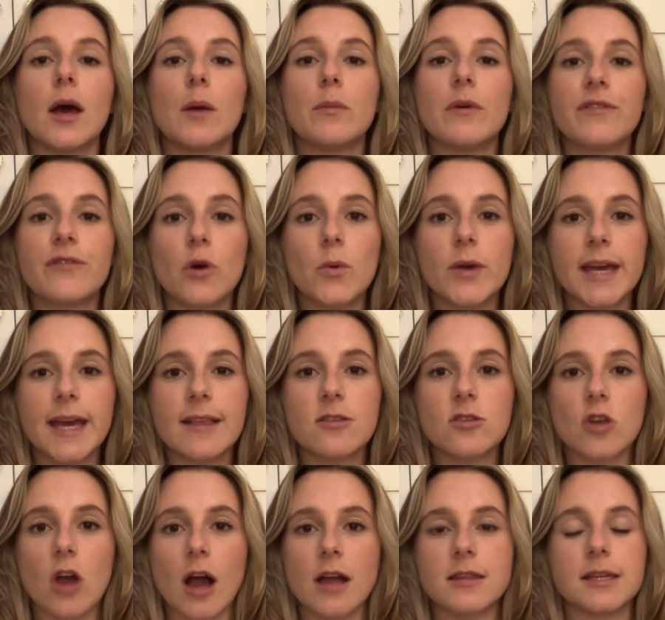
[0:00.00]
Before we get
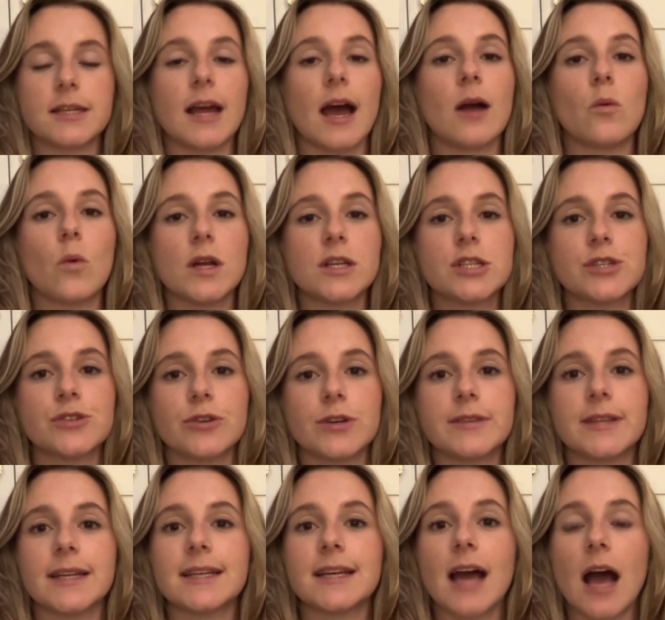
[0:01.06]
started, I want to note
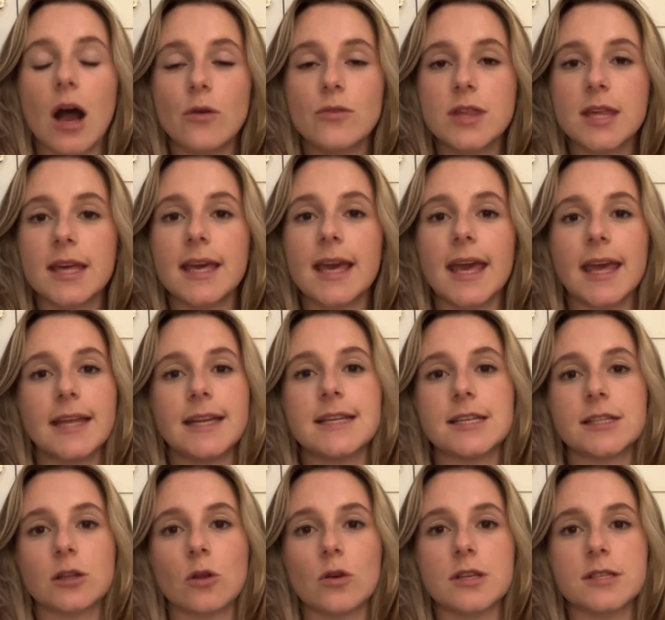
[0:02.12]
that counting in
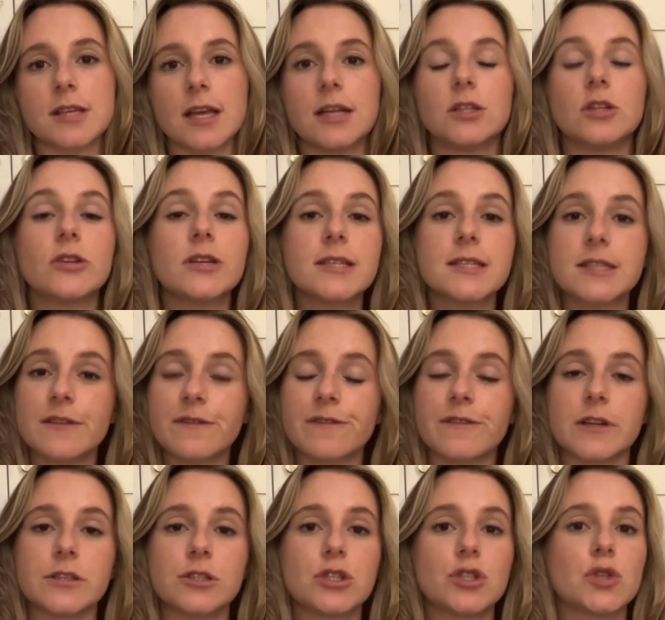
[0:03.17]
isiXhosa looks
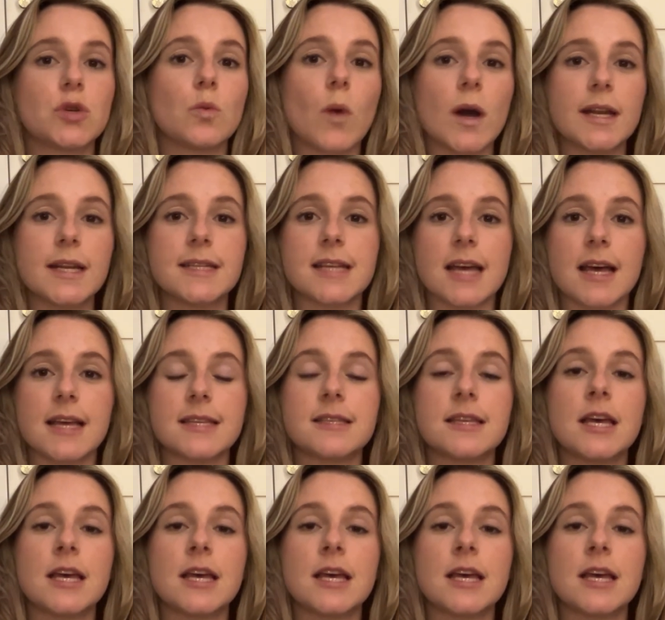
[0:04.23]
different to what it does